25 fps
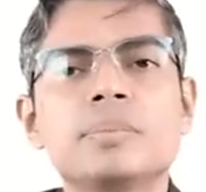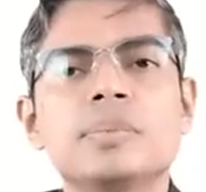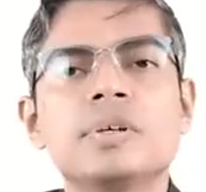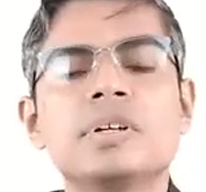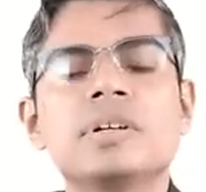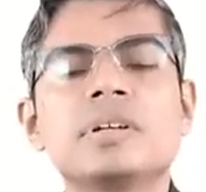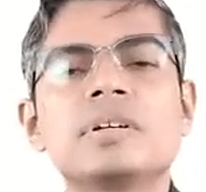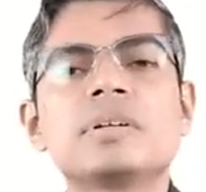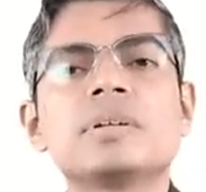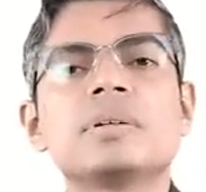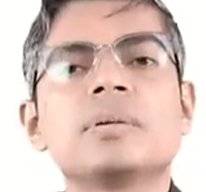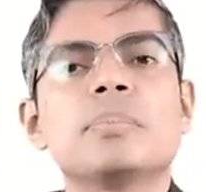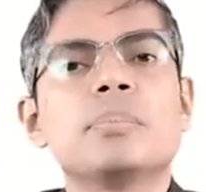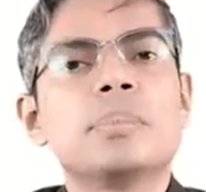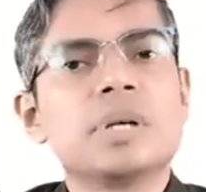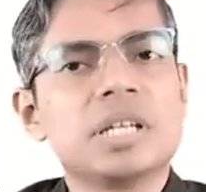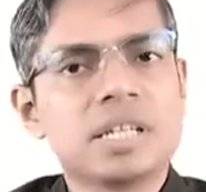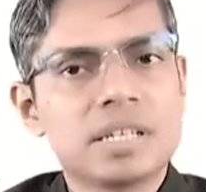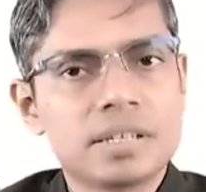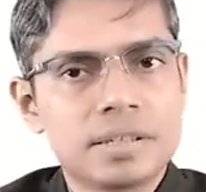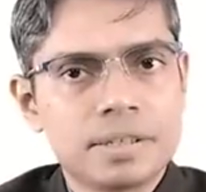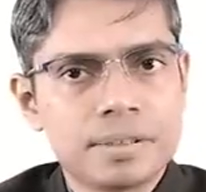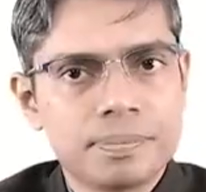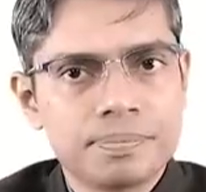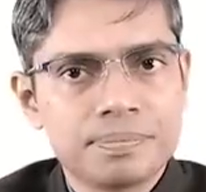per
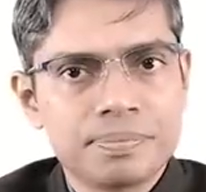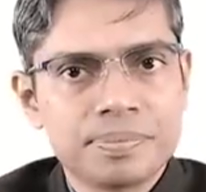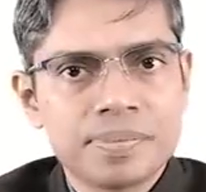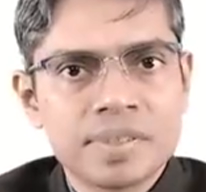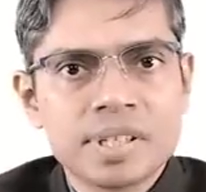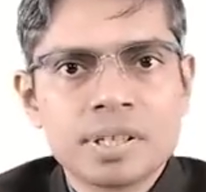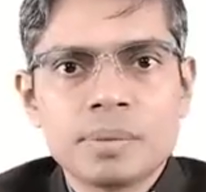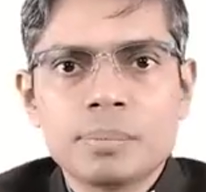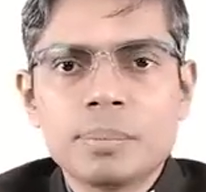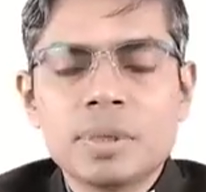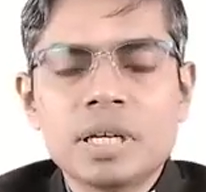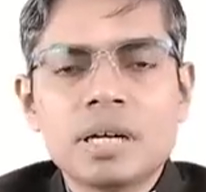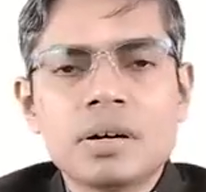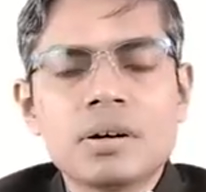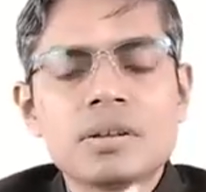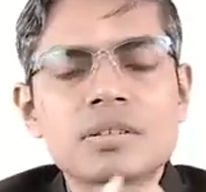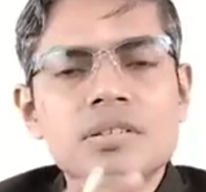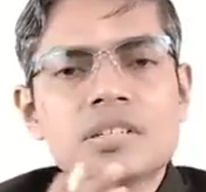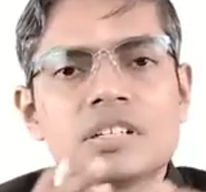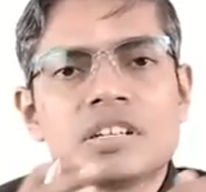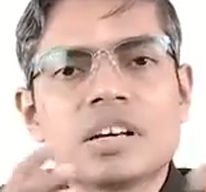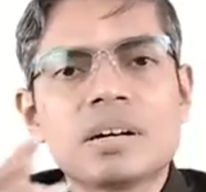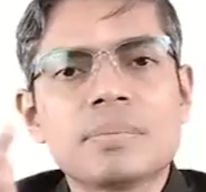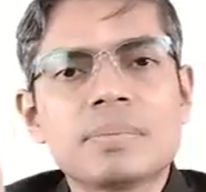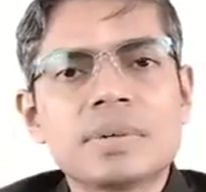minute
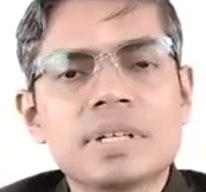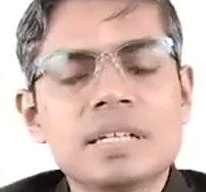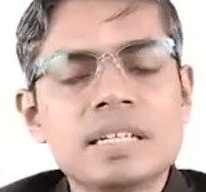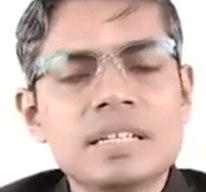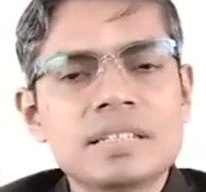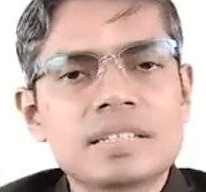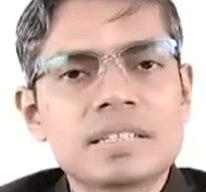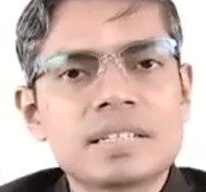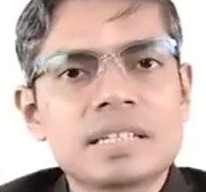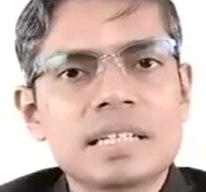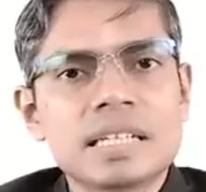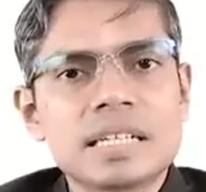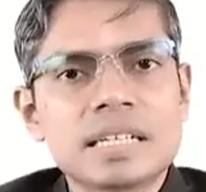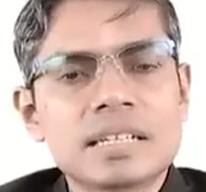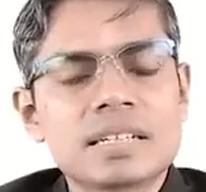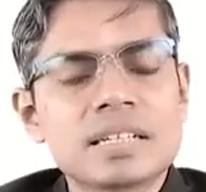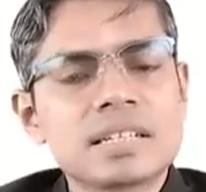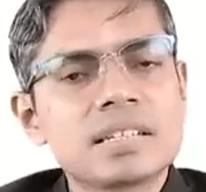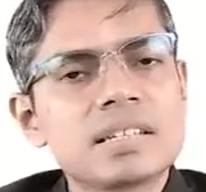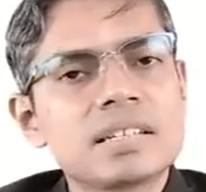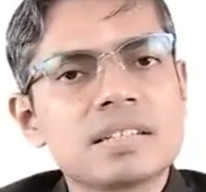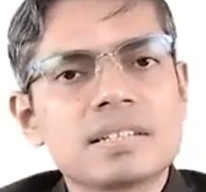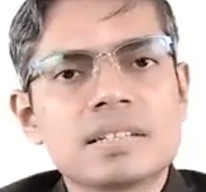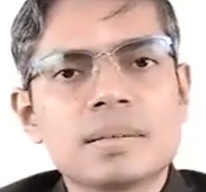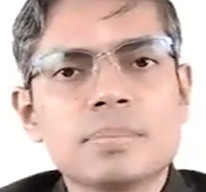because we have
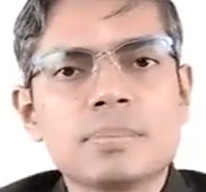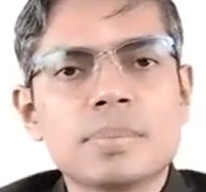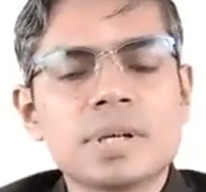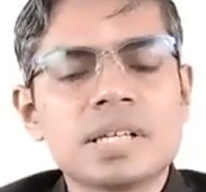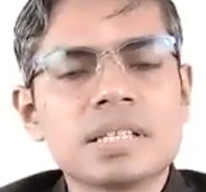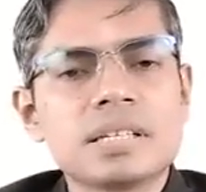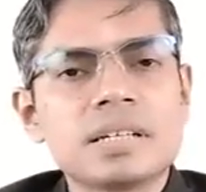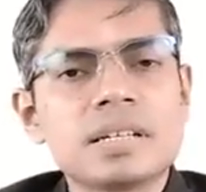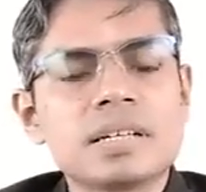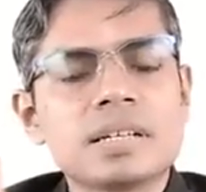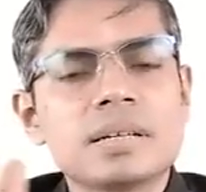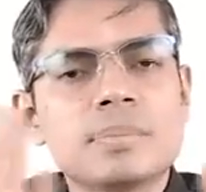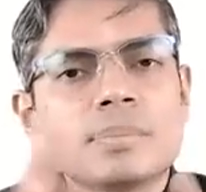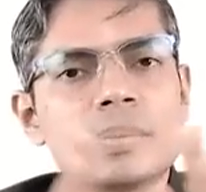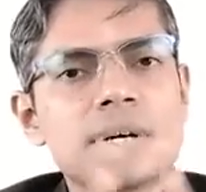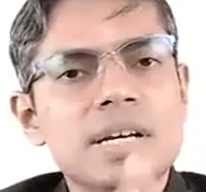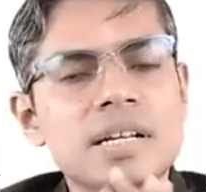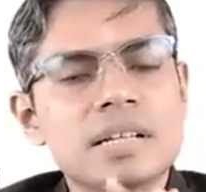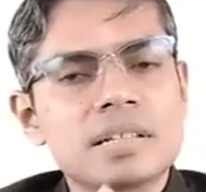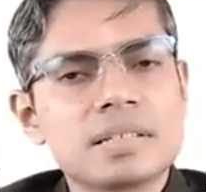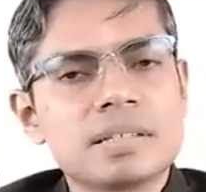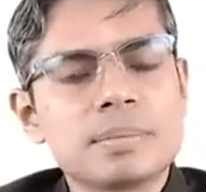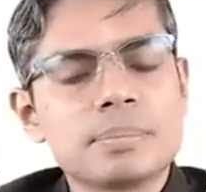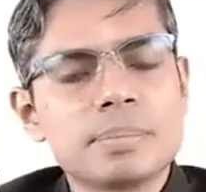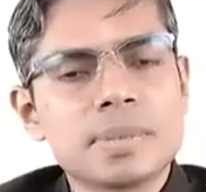disconnected the sympathetic and
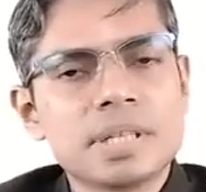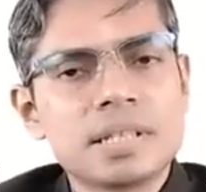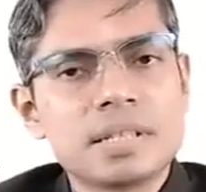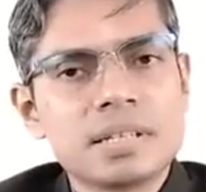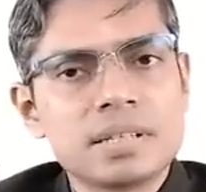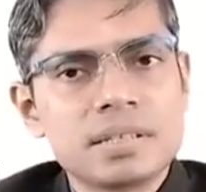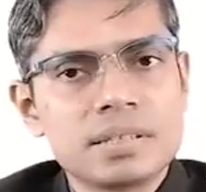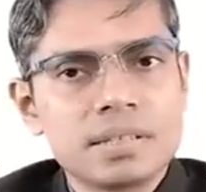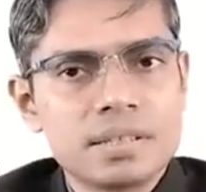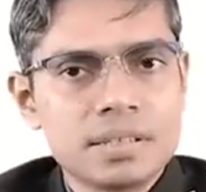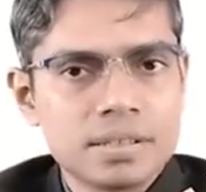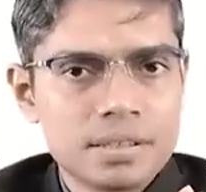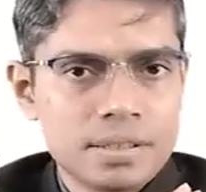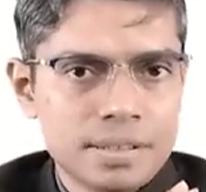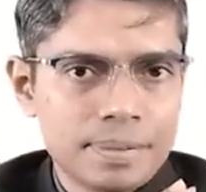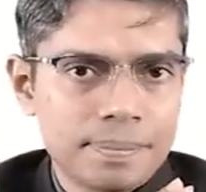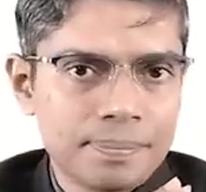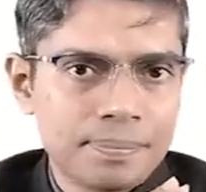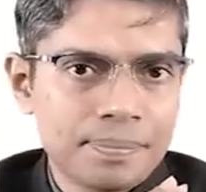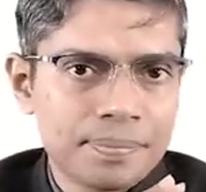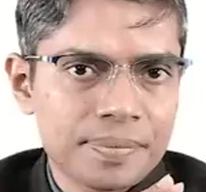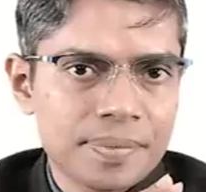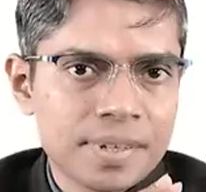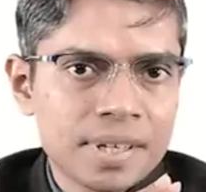parasympathetic system.